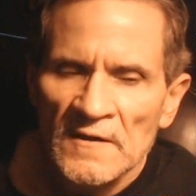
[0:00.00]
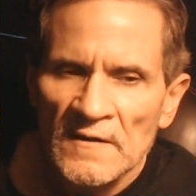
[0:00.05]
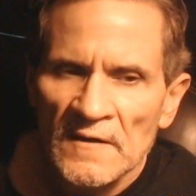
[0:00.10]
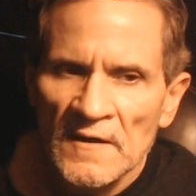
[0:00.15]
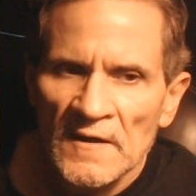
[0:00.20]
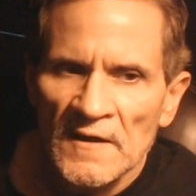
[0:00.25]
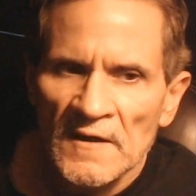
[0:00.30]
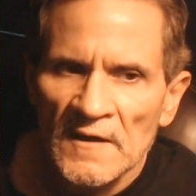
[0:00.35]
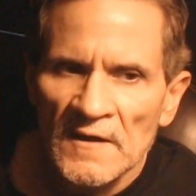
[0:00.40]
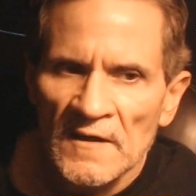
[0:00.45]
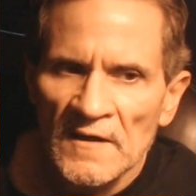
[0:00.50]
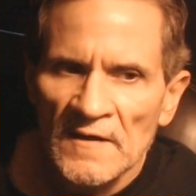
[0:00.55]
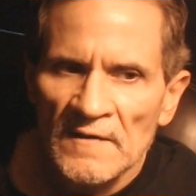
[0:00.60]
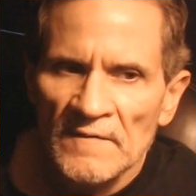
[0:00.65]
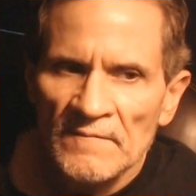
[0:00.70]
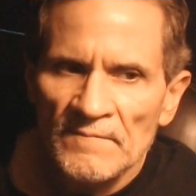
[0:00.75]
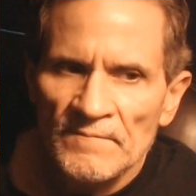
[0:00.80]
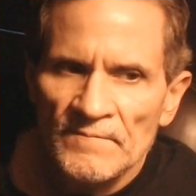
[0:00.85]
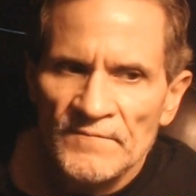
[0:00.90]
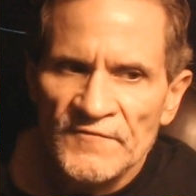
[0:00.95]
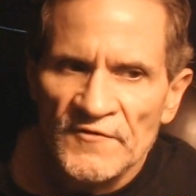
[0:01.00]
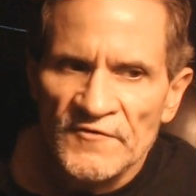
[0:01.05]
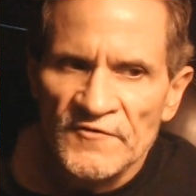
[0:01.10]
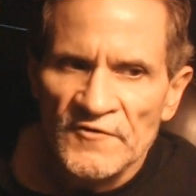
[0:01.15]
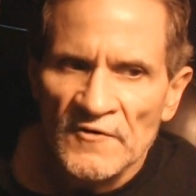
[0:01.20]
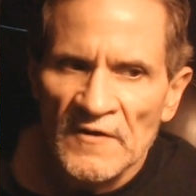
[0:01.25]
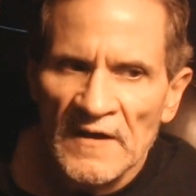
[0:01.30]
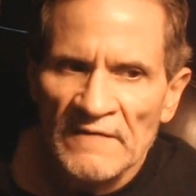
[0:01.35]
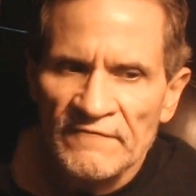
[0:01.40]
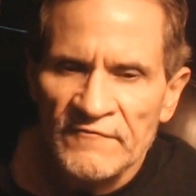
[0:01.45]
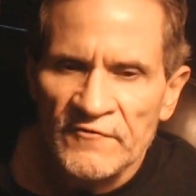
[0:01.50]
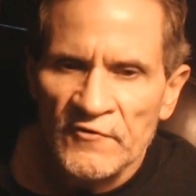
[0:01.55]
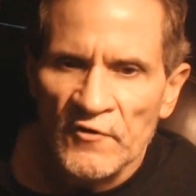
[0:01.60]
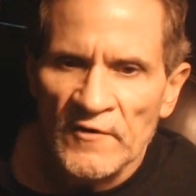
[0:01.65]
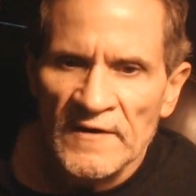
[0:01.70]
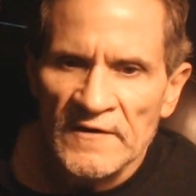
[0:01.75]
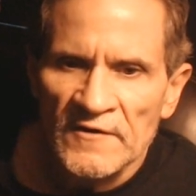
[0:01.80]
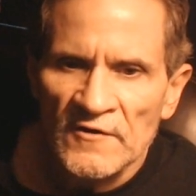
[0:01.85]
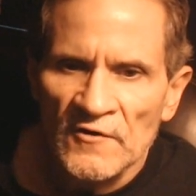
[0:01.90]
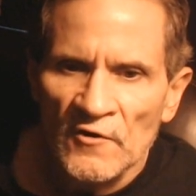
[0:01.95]
so you'll have
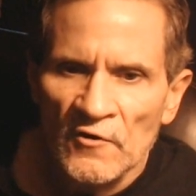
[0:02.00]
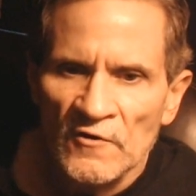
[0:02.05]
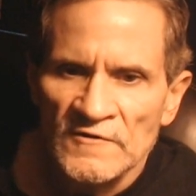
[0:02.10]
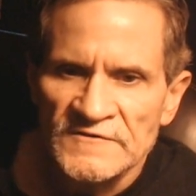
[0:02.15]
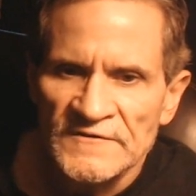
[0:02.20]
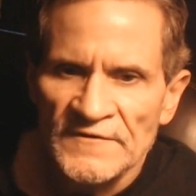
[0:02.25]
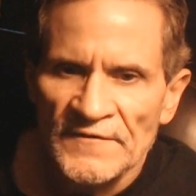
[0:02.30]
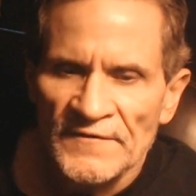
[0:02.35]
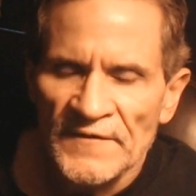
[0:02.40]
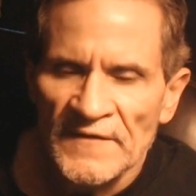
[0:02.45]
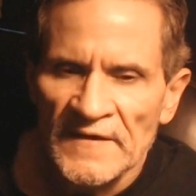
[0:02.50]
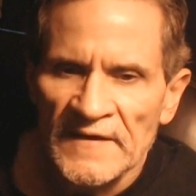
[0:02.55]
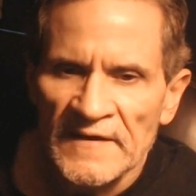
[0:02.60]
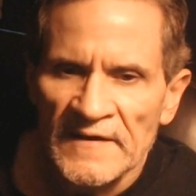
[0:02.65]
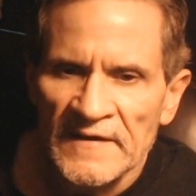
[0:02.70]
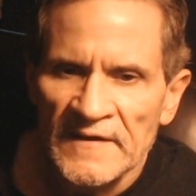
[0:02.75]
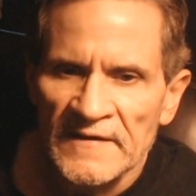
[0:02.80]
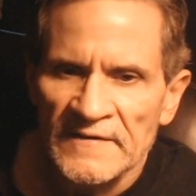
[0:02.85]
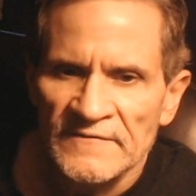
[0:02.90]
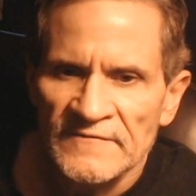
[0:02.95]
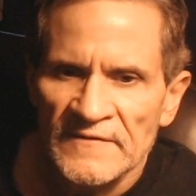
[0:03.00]
credit cards and things.